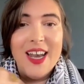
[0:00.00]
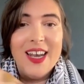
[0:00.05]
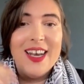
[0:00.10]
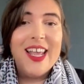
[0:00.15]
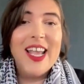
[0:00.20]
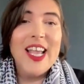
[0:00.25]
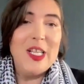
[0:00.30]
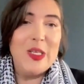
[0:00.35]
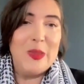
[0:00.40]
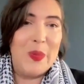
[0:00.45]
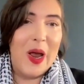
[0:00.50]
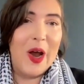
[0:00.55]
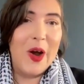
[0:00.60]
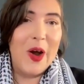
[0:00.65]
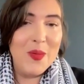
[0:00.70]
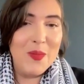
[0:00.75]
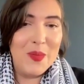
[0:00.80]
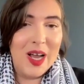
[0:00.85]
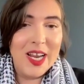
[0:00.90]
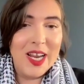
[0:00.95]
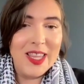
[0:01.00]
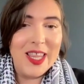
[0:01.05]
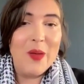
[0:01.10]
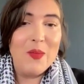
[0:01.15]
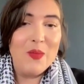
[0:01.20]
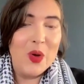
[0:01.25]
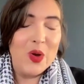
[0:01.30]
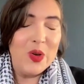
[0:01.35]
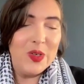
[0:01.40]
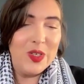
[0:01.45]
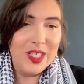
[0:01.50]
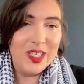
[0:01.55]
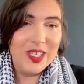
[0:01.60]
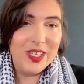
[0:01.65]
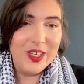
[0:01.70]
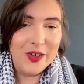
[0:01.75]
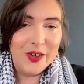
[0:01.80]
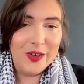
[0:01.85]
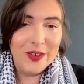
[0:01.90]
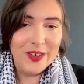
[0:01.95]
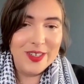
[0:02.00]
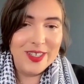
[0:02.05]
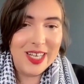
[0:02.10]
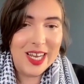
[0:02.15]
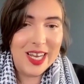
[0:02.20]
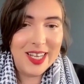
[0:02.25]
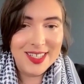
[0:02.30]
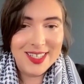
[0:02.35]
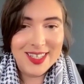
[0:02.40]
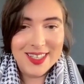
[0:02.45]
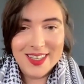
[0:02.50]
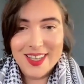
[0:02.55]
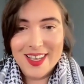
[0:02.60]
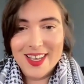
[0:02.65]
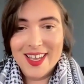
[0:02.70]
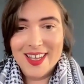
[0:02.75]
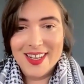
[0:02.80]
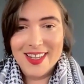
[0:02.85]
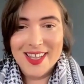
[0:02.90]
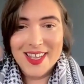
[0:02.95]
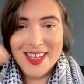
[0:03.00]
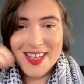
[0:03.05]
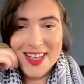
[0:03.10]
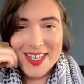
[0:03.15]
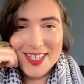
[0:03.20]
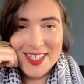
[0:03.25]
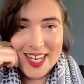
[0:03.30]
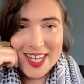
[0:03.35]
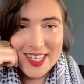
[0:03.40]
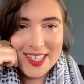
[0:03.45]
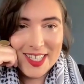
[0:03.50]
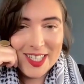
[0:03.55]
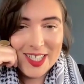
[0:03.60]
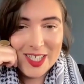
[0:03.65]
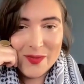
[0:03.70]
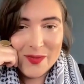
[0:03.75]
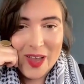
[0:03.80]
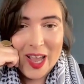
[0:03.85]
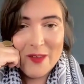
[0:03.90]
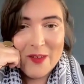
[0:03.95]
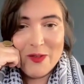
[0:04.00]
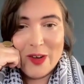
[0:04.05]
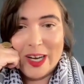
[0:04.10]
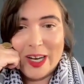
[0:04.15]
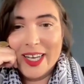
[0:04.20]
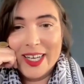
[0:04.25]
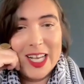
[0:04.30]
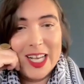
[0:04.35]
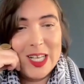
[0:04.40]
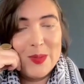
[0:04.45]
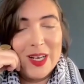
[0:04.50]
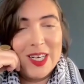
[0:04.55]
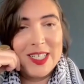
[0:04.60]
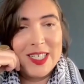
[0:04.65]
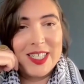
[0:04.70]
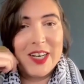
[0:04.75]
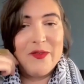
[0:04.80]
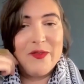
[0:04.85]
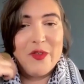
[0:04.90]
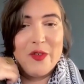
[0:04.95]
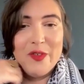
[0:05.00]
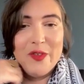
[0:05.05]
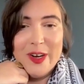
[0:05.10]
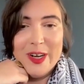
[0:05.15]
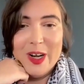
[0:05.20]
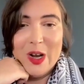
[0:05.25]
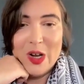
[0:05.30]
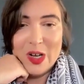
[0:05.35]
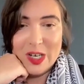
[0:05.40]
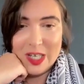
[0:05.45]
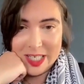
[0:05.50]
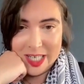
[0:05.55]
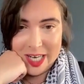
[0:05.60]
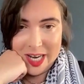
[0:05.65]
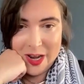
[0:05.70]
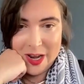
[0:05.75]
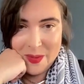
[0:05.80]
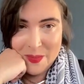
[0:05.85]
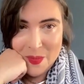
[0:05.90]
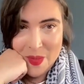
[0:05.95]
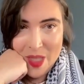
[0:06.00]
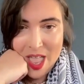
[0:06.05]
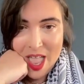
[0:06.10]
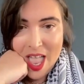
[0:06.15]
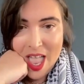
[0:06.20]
let's bear in mind that most, you know, states in the state system have recognized Palestine for a very long time.